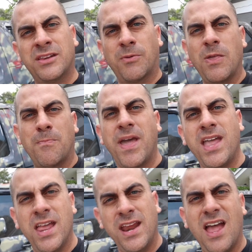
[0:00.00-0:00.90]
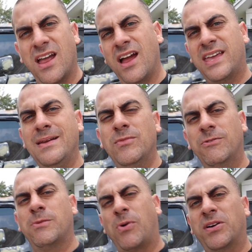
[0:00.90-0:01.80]
spray the paint, and yeah, I keep
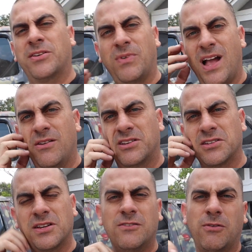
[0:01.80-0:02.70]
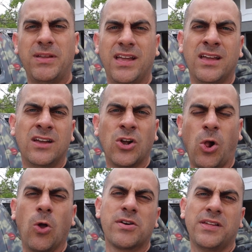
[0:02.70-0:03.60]
moving the parts around so some of them get
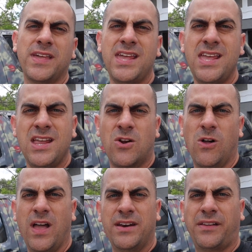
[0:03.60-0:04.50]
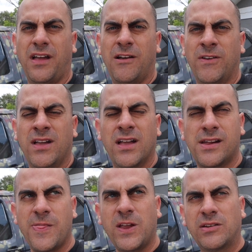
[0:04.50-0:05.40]
close to the heat and all that stuff.
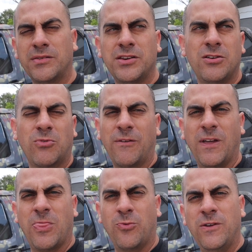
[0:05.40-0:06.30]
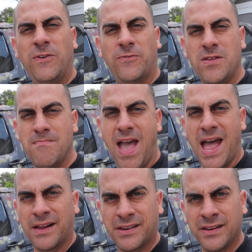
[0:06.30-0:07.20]
Because I think you're supposed to do it roughly at 350
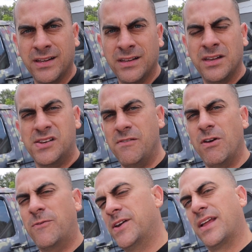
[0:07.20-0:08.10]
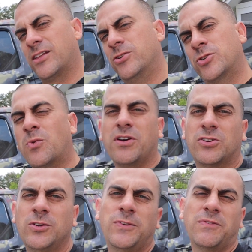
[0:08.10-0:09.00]
max. So even though if it's like 220 or
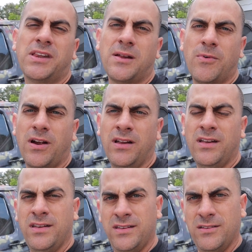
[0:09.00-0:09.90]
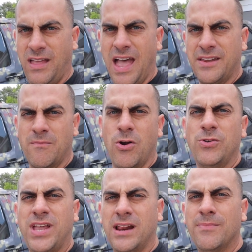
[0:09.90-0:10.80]
250 somewhere, as I'm
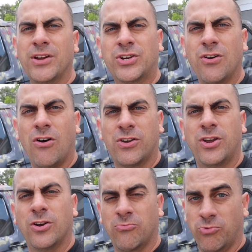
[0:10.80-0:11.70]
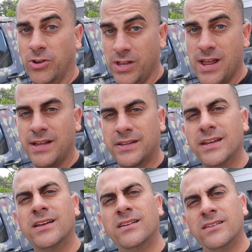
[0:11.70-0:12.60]
rotating them, they should all cure really nicely.
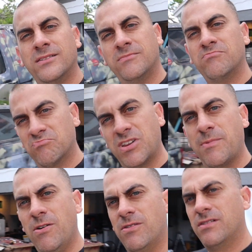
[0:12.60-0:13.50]
Keep going.